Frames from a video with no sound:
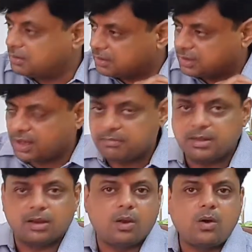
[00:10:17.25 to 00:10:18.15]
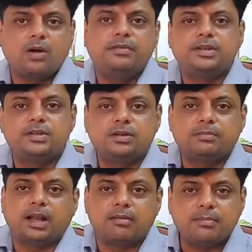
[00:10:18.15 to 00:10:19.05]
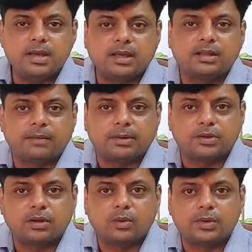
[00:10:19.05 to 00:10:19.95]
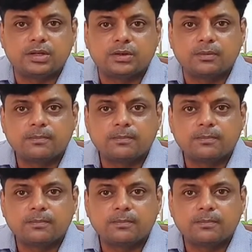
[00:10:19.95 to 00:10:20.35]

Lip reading: It can be a longer video, but I'll be making that particular video.